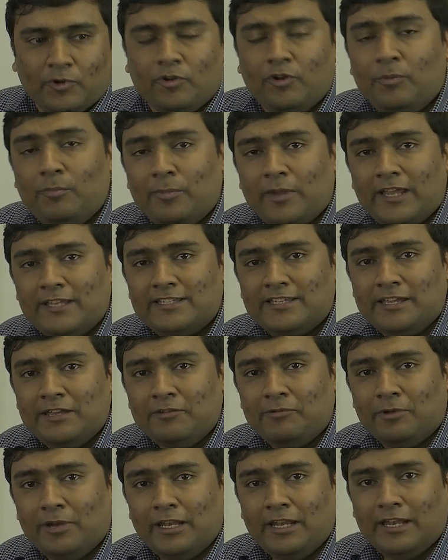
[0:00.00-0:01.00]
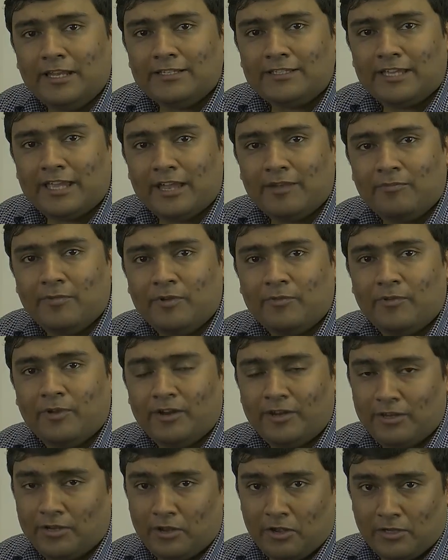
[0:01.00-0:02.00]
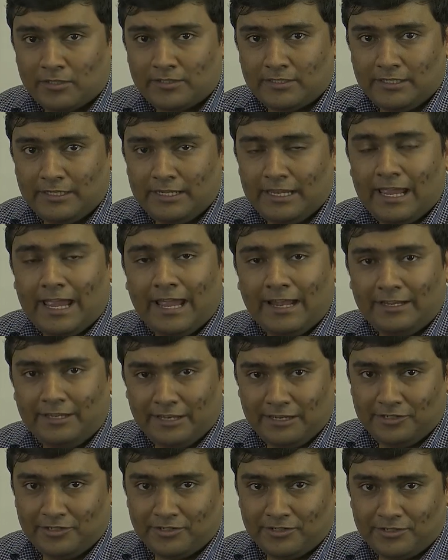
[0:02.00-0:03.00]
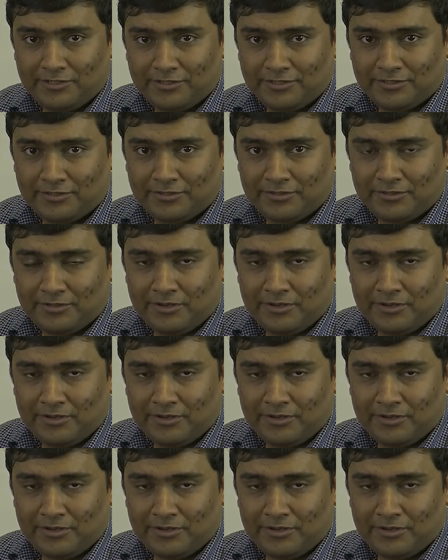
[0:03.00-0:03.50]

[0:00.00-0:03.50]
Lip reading: Replacing relays can be very costly and dangerous.